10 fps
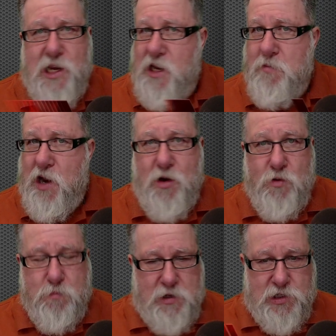in my
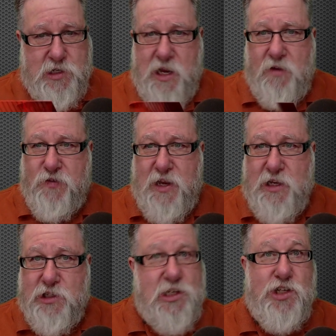own personal life
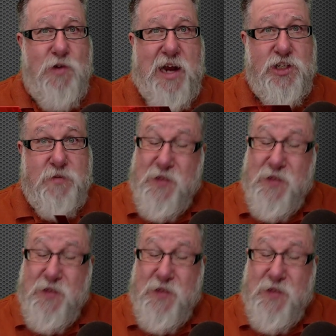is distraction.